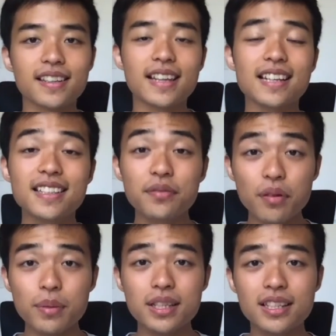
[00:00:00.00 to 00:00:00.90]
that's it
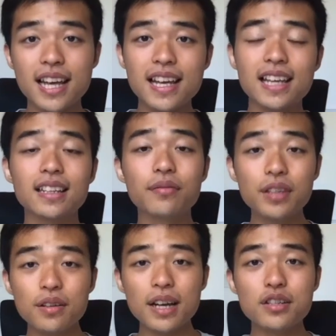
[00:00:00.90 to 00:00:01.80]
for me today, and if
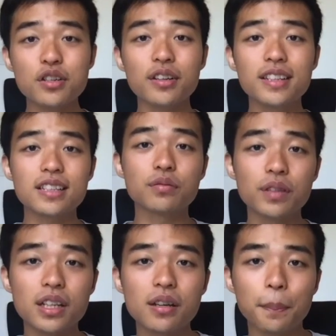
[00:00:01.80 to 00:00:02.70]
you enjoyed this
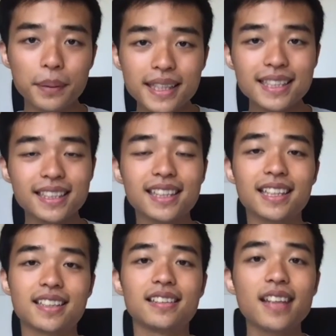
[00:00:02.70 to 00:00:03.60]
video, please
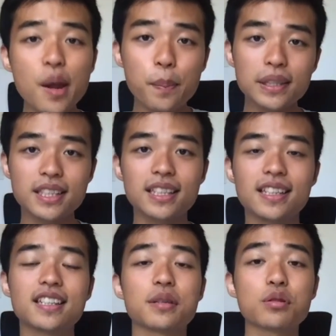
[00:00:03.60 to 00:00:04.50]
click the like button
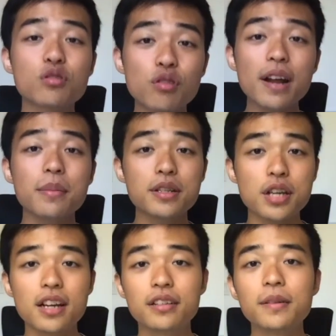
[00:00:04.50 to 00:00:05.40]
and subscribe my
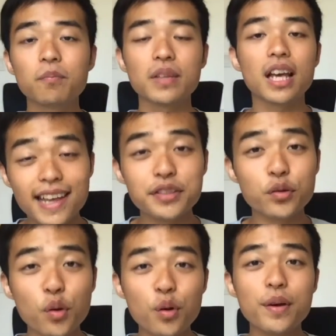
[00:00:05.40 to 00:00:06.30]
channel. And as
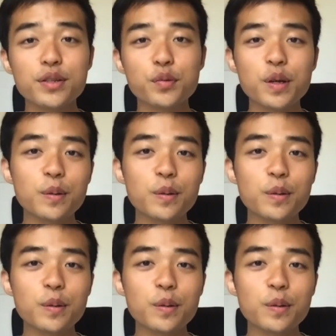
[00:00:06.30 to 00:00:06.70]
always, we